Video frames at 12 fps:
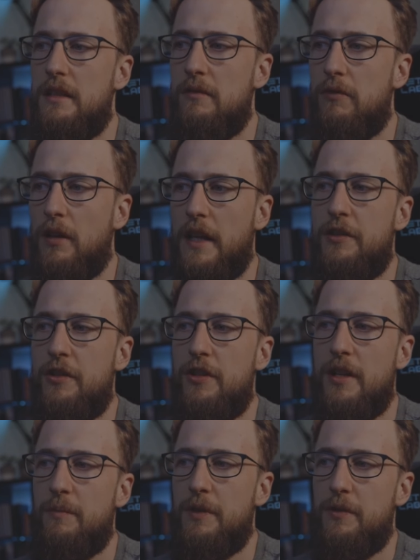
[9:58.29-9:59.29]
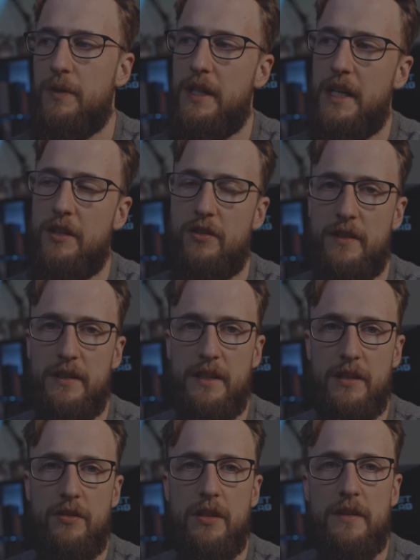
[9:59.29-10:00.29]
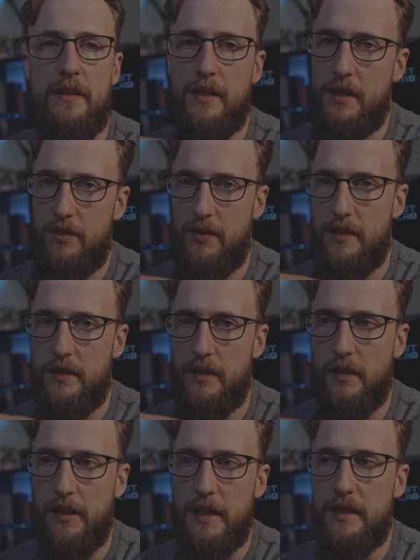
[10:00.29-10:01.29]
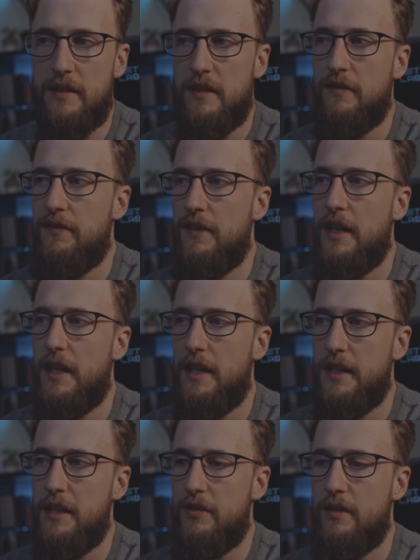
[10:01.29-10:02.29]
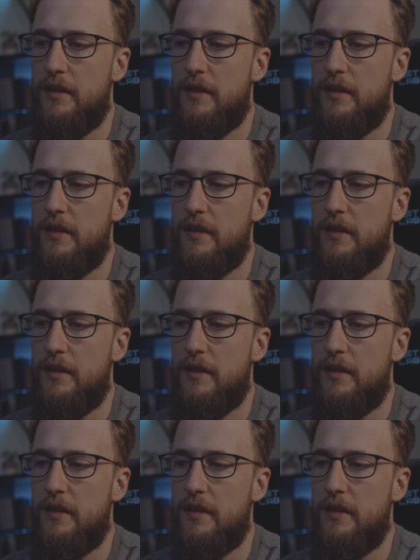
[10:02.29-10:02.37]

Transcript: relationship between each of the digits and each of the links of and each of